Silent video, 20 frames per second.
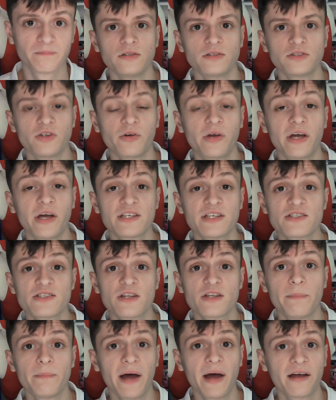So getting to
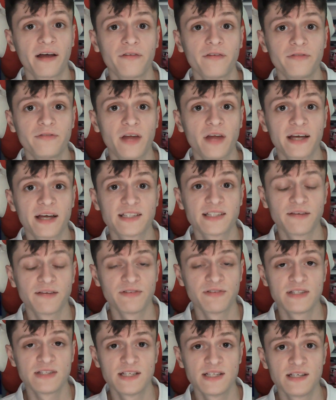the back of deck
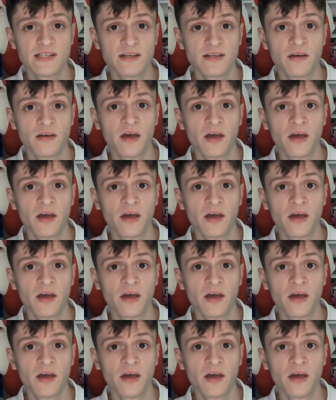17,